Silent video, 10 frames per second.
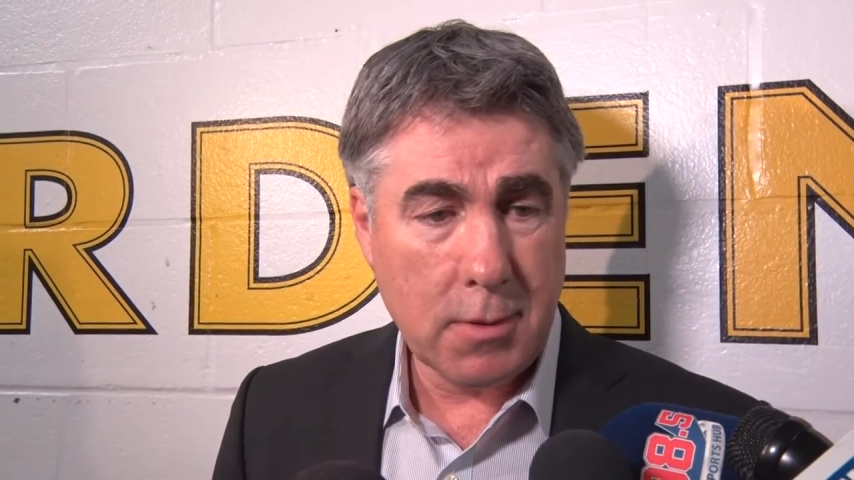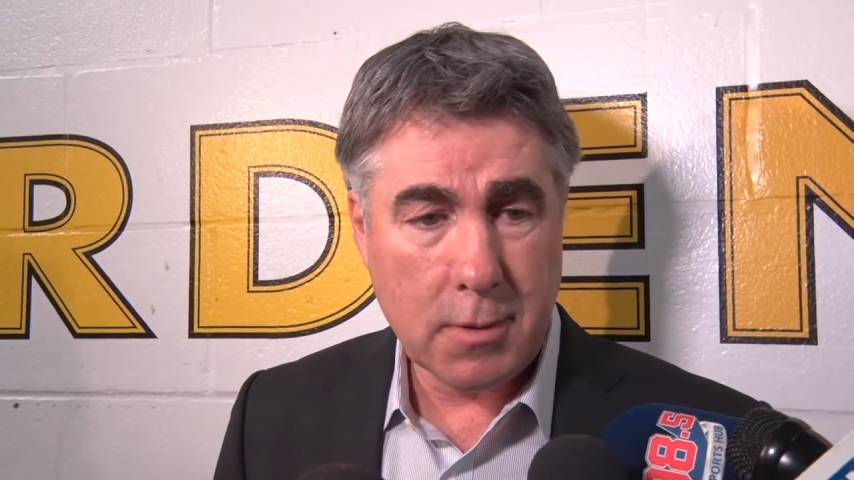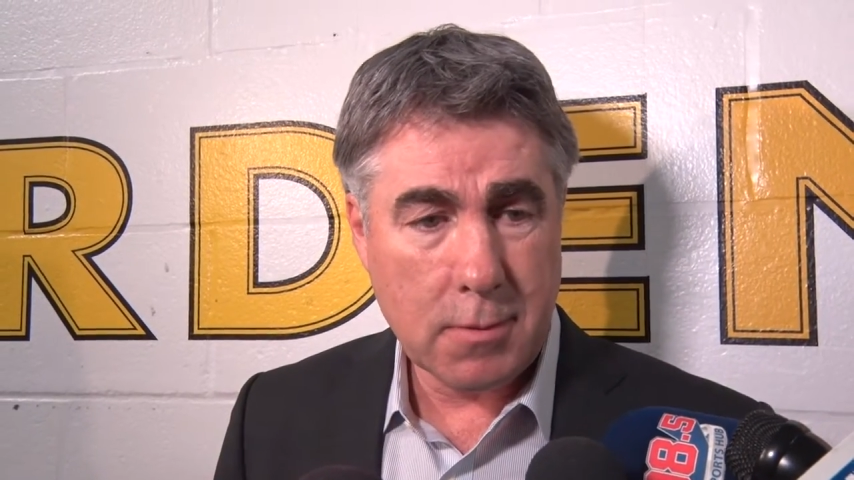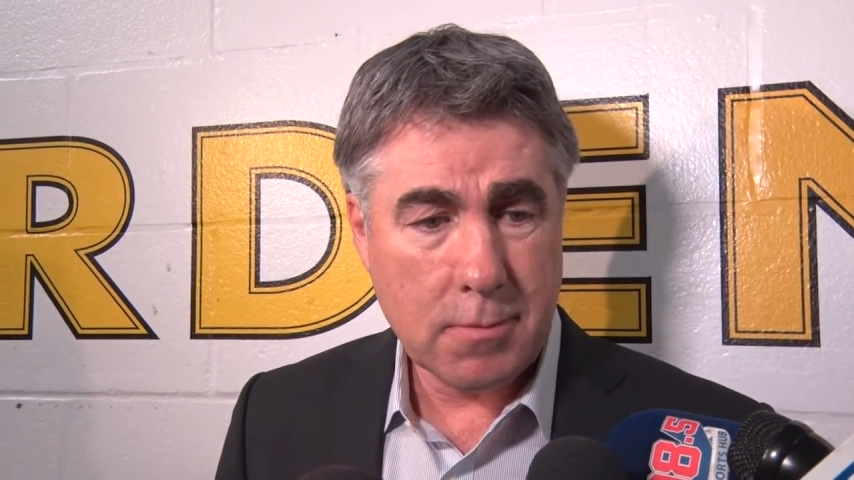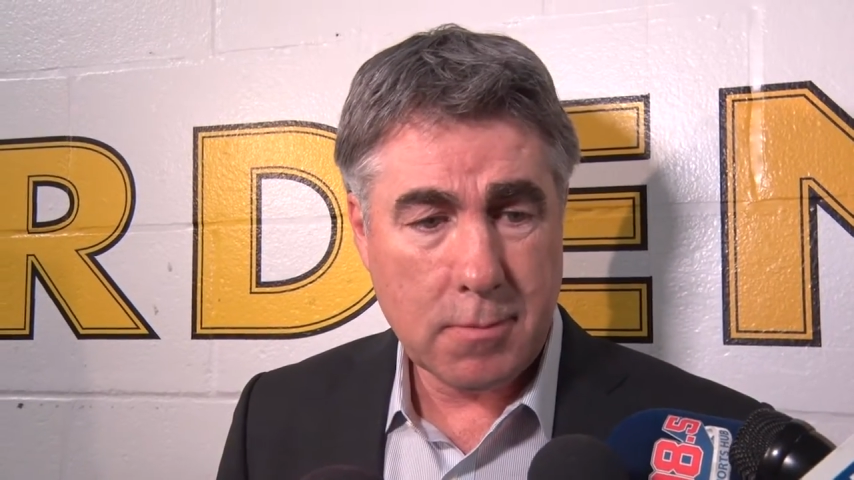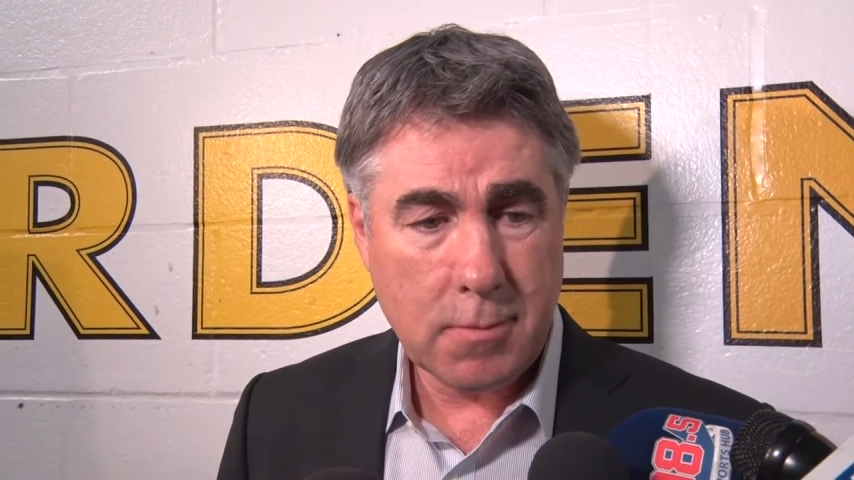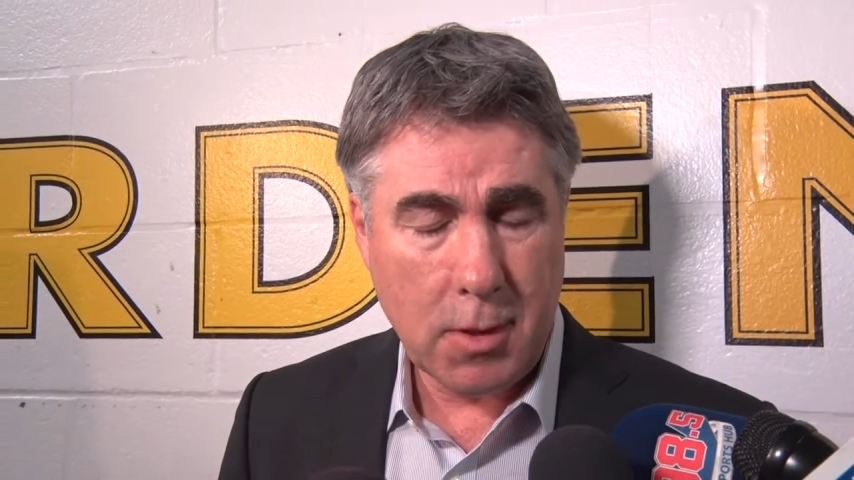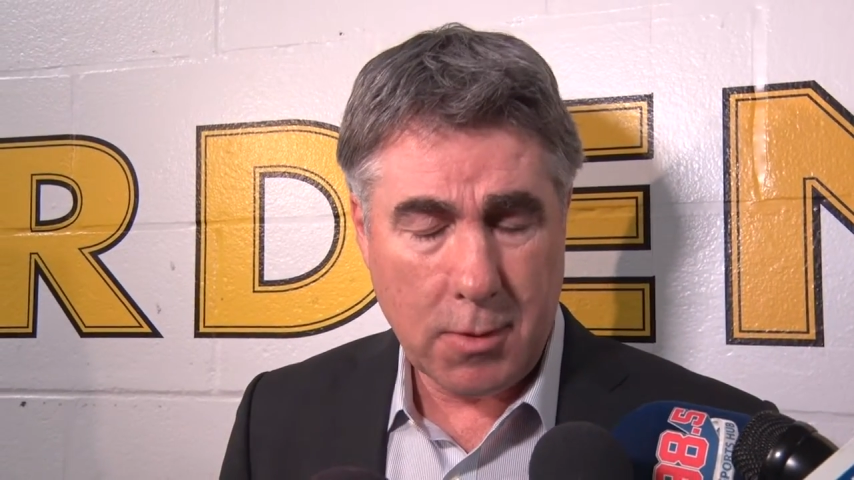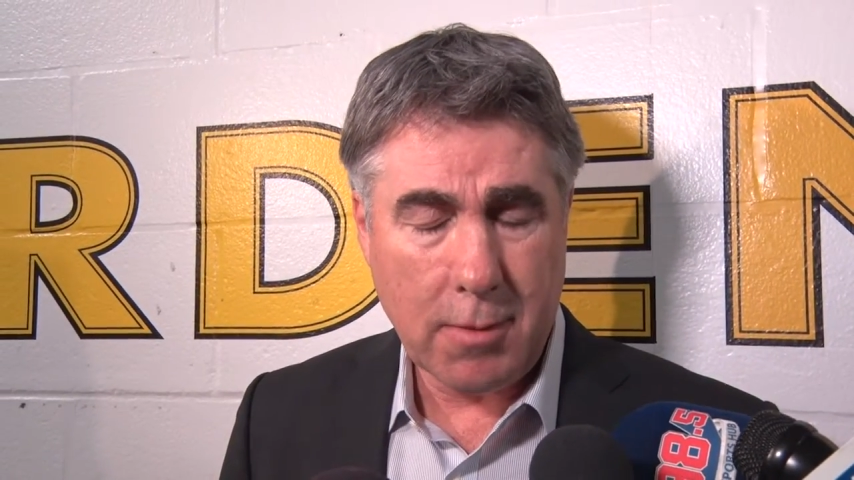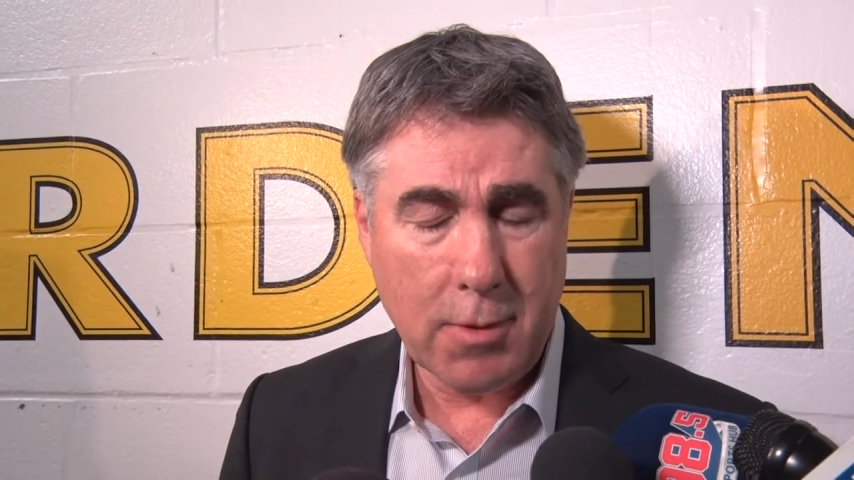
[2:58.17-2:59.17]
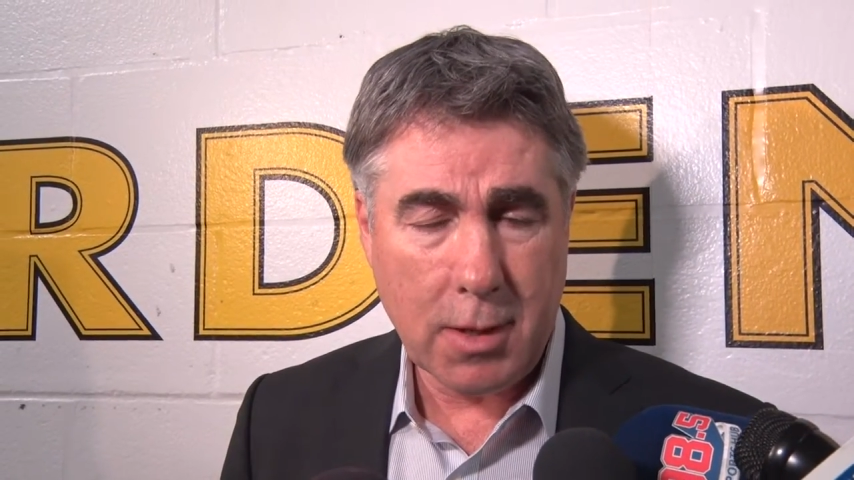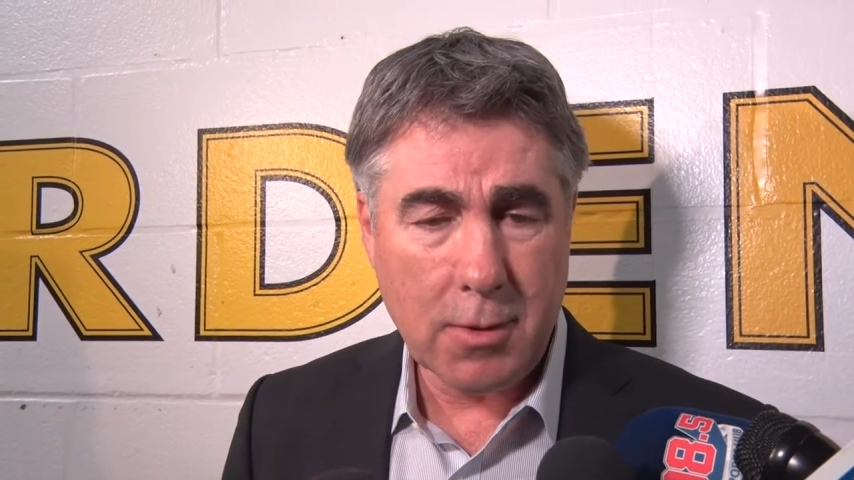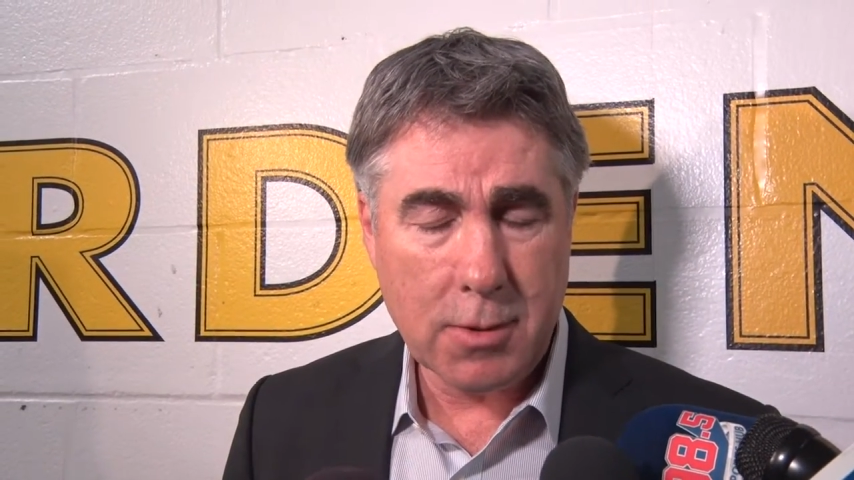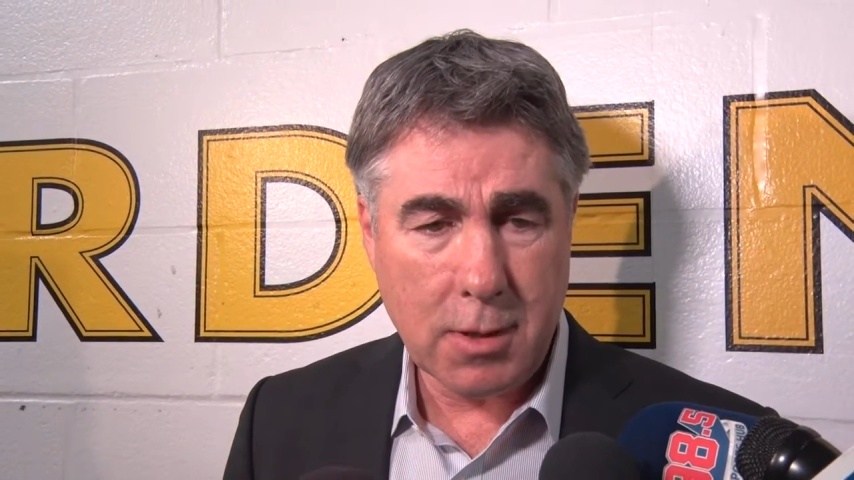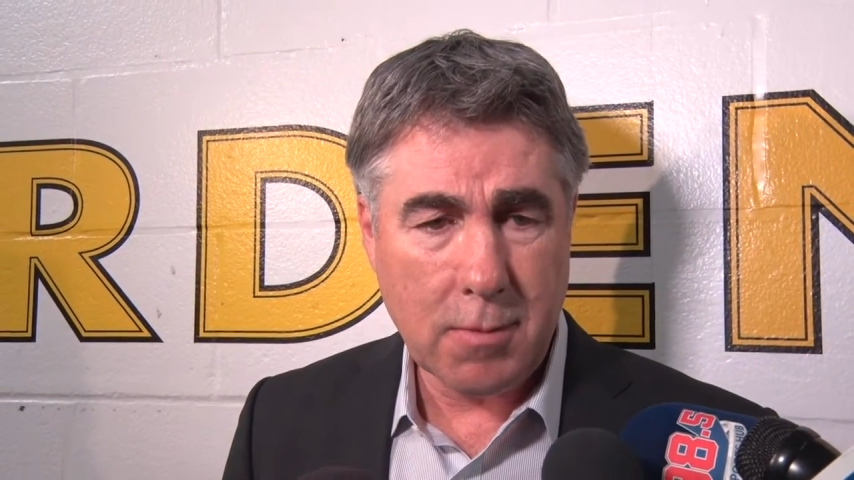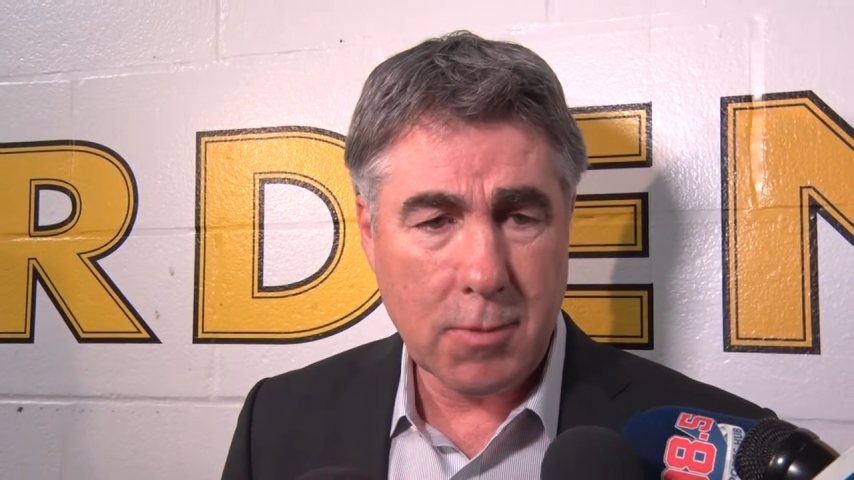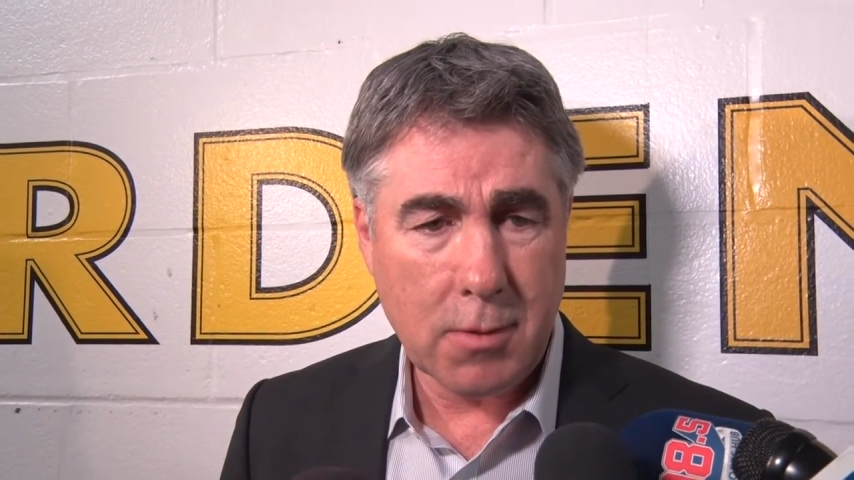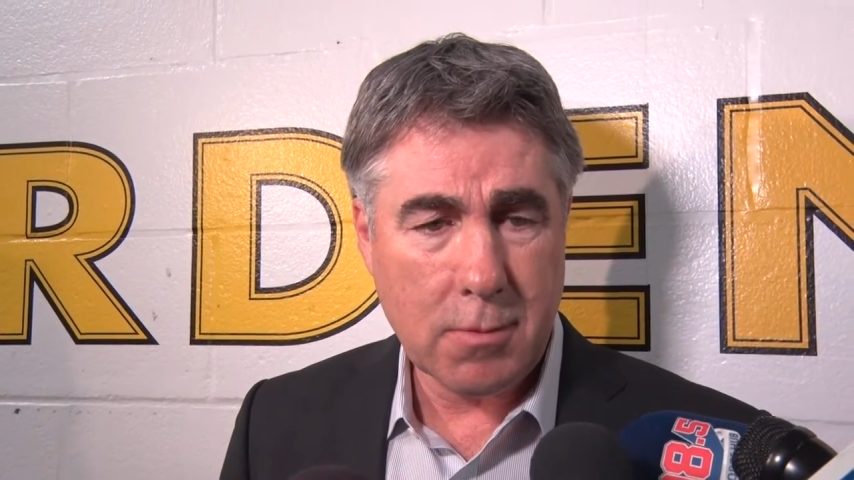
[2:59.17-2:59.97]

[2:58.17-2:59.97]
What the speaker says: They're, you know, they've got a good team.